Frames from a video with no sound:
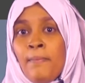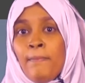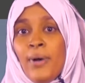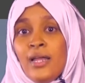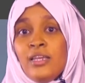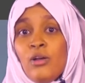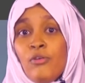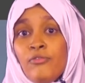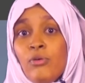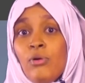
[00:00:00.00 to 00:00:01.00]
Burning
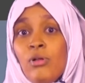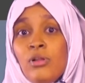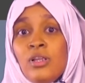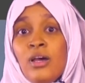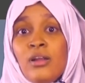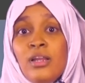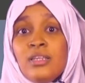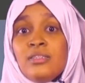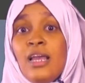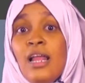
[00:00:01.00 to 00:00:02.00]
of coal
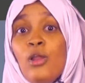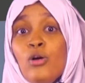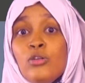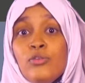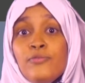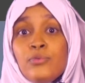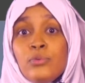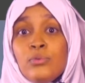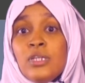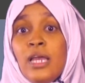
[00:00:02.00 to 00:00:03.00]
released a lot of
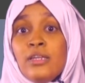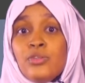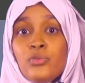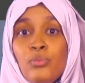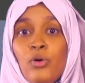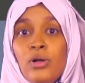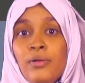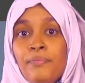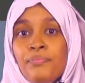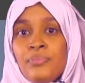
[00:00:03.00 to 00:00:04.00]
soot and smoke.
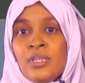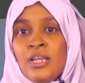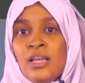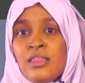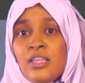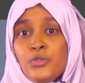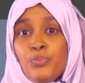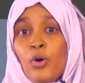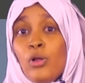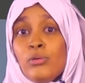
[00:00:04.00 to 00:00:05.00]
These
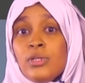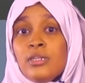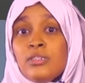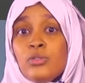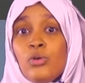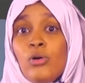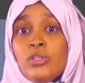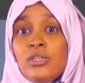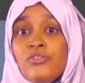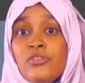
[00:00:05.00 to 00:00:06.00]
pollutants
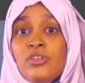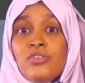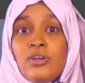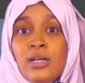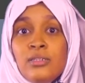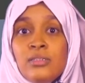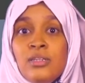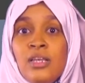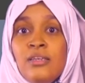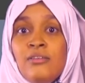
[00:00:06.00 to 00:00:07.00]
coated tree trunks,
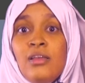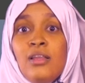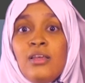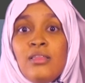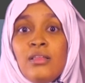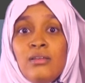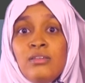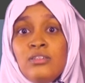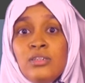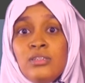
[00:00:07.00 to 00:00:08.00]
killing the
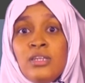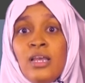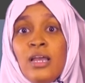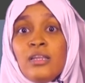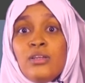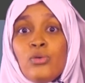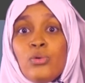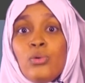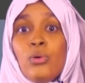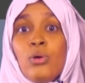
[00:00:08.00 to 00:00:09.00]
lichens and
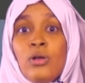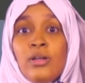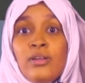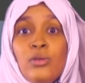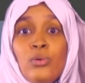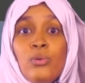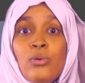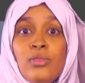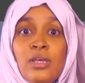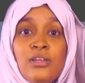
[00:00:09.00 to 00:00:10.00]
grew
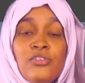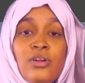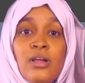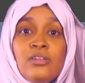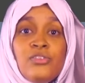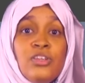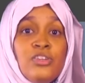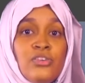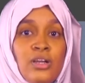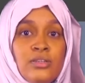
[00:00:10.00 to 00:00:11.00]
on the tree
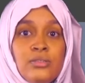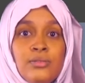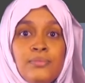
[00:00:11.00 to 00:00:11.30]
trunks.